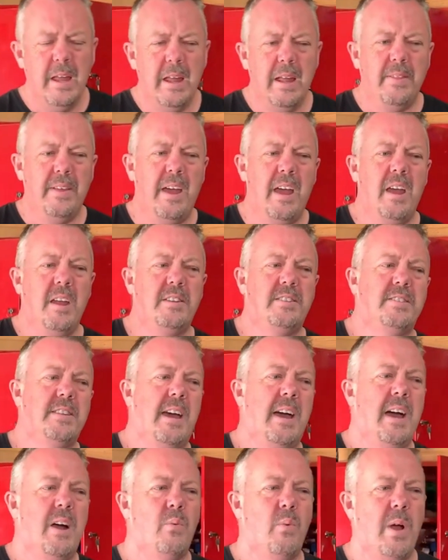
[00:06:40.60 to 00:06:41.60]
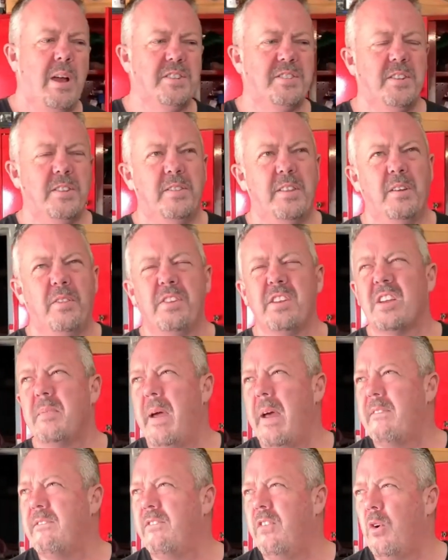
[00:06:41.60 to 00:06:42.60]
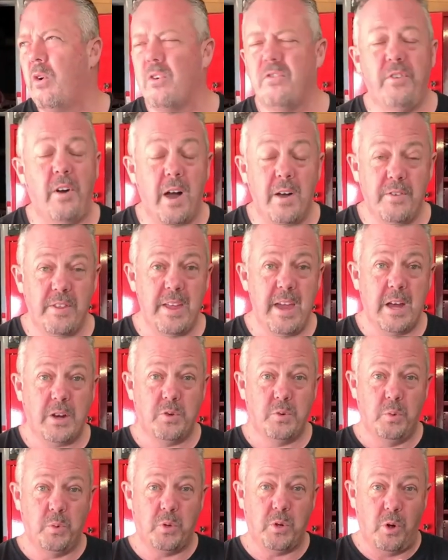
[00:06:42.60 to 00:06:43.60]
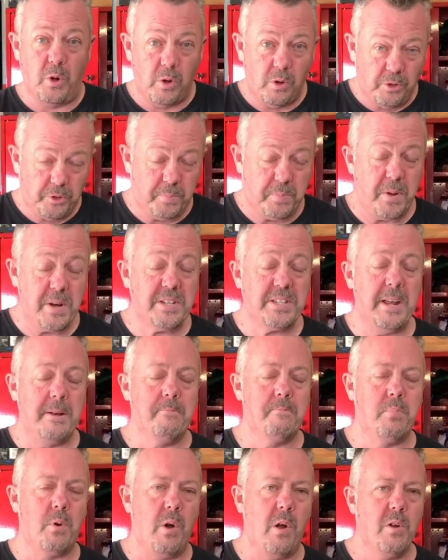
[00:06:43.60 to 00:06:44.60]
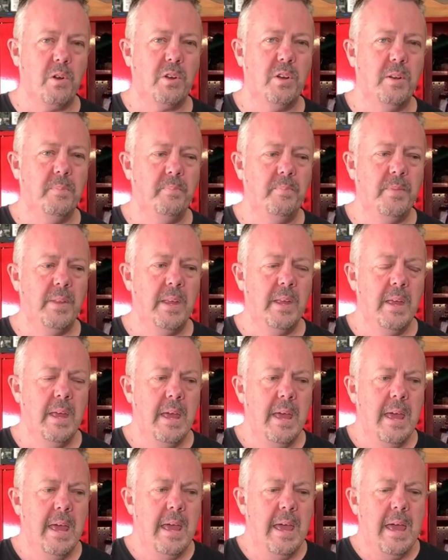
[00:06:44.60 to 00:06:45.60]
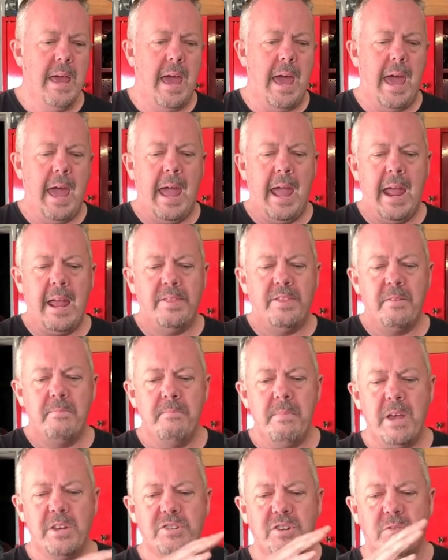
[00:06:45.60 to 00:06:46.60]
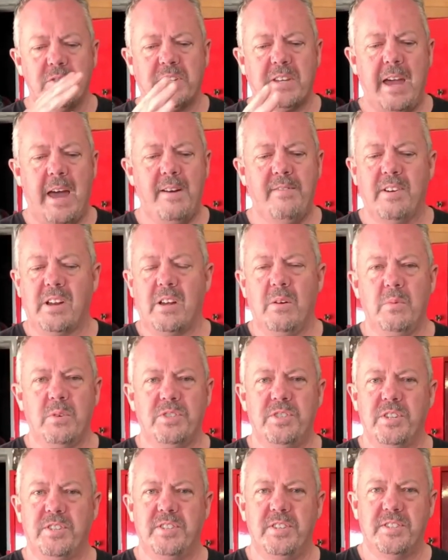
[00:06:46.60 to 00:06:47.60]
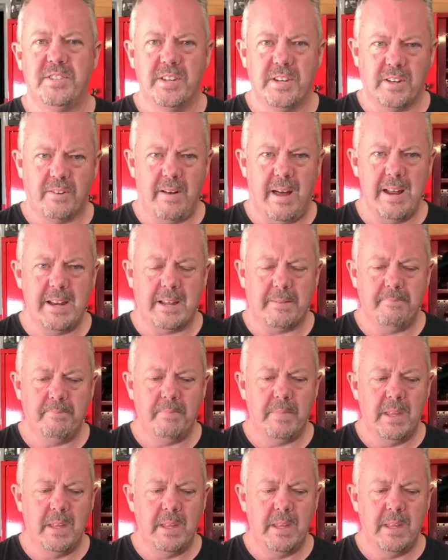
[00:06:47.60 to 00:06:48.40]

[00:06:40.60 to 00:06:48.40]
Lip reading: They had rusted. I think about 4 or 5 of the actual coil springs had broken, and the mesh that was covering it was just disintegrating.